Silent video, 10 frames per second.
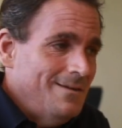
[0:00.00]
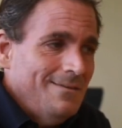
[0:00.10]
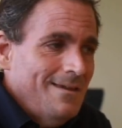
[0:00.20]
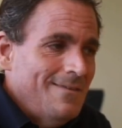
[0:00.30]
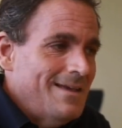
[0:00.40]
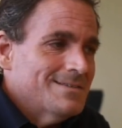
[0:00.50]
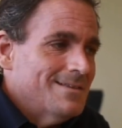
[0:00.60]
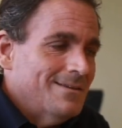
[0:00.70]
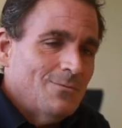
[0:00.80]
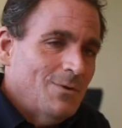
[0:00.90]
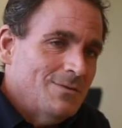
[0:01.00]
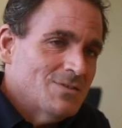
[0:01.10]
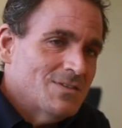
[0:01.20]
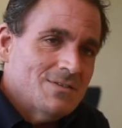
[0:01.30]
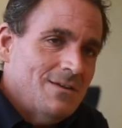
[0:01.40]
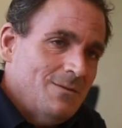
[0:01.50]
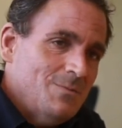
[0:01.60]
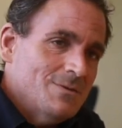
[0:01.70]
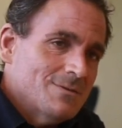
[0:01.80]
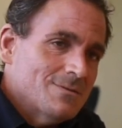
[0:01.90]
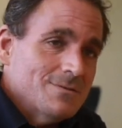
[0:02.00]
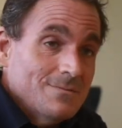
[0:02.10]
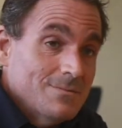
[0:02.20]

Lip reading: And that's not the way you sustain a business.